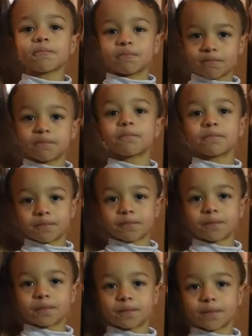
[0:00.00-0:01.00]

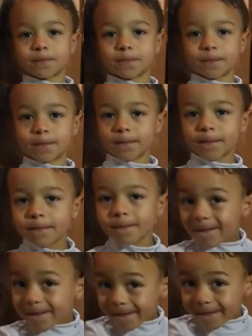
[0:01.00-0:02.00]

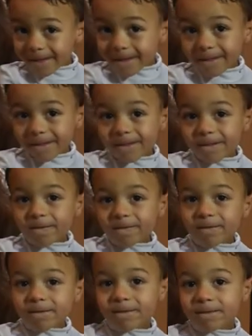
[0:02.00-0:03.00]

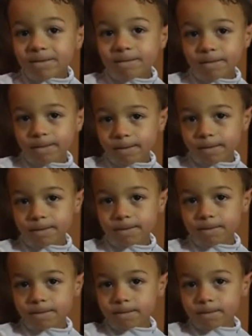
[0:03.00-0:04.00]

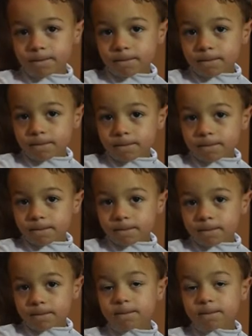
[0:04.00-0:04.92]
No words are spoken by the person on screen.